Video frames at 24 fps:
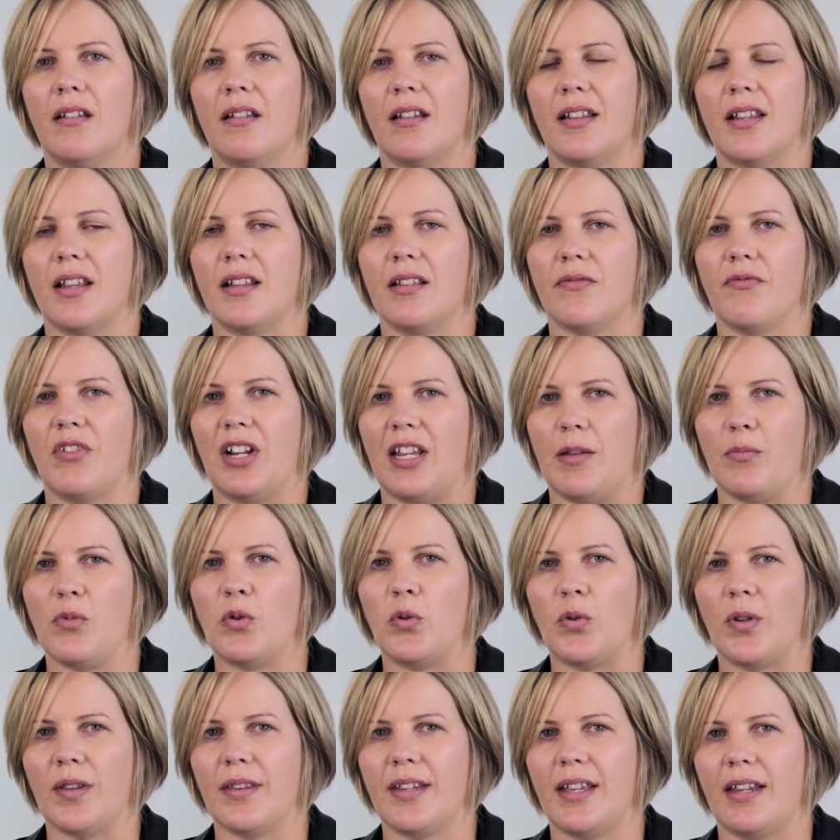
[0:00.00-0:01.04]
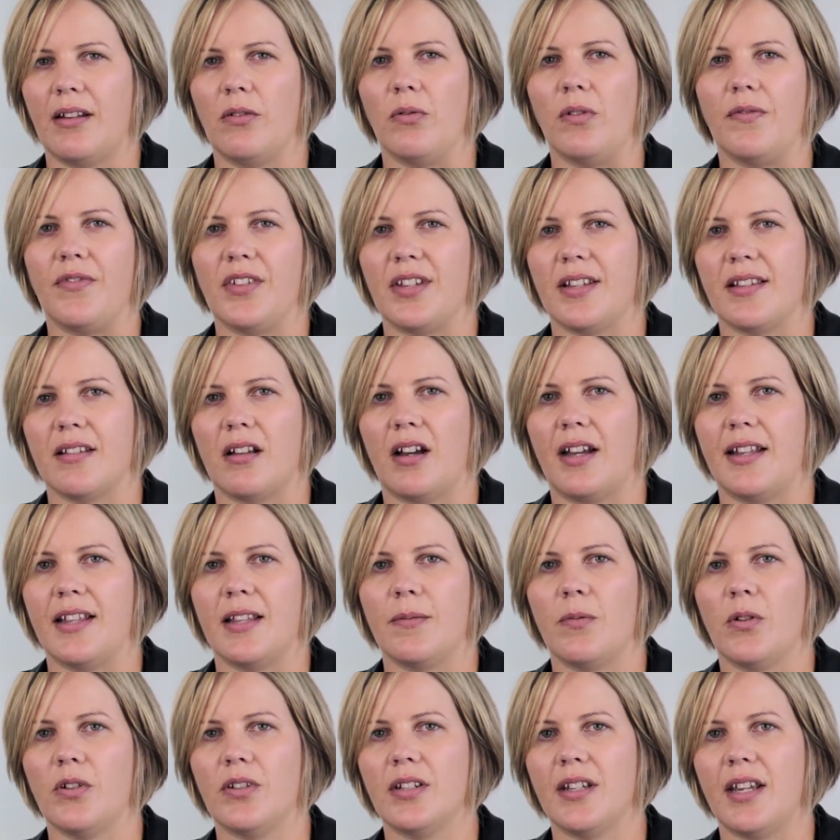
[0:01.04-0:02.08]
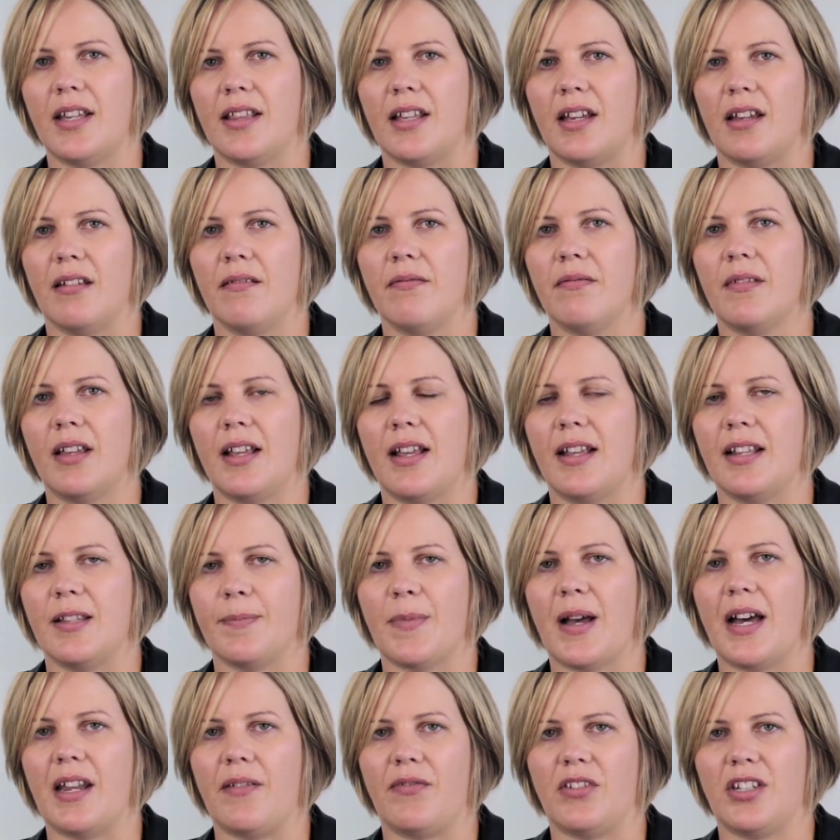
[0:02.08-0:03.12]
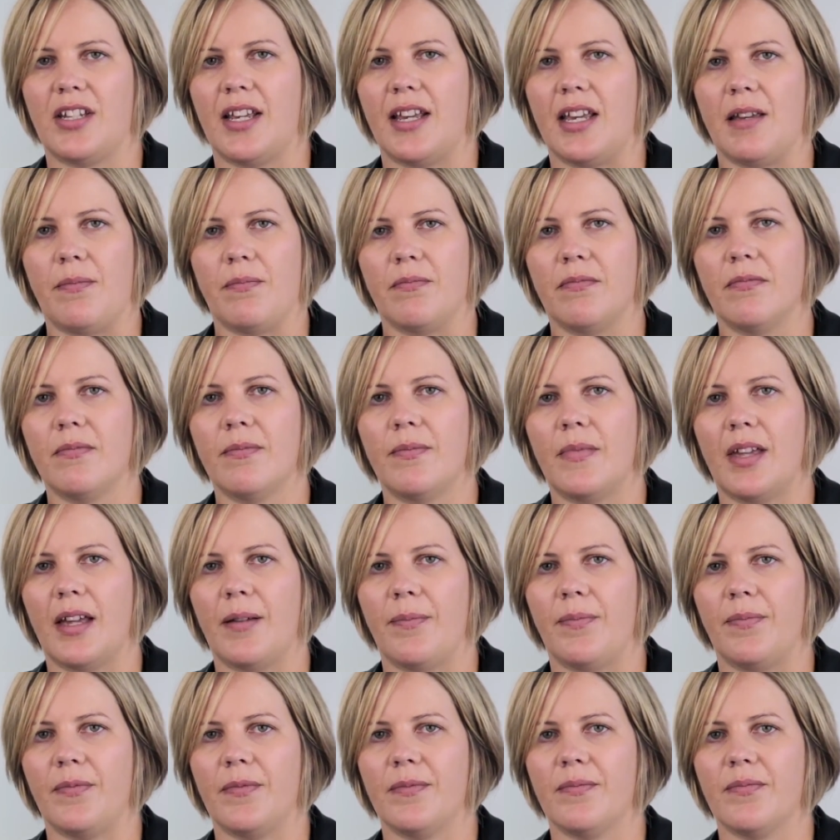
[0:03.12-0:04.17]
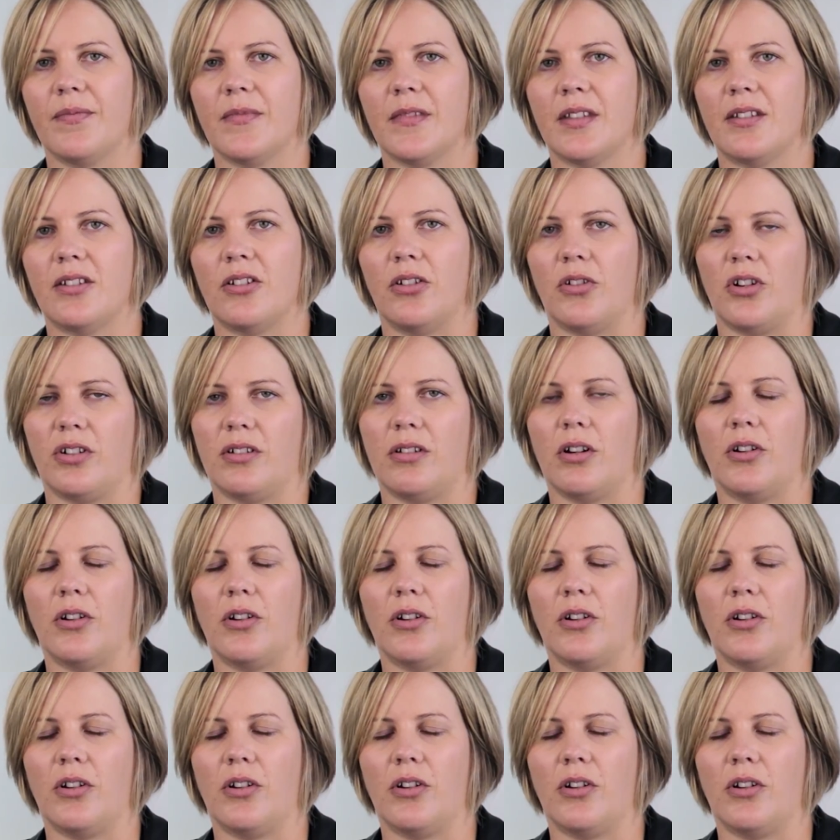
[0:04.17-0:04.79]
It's really important that all of the designs work together as part of a team to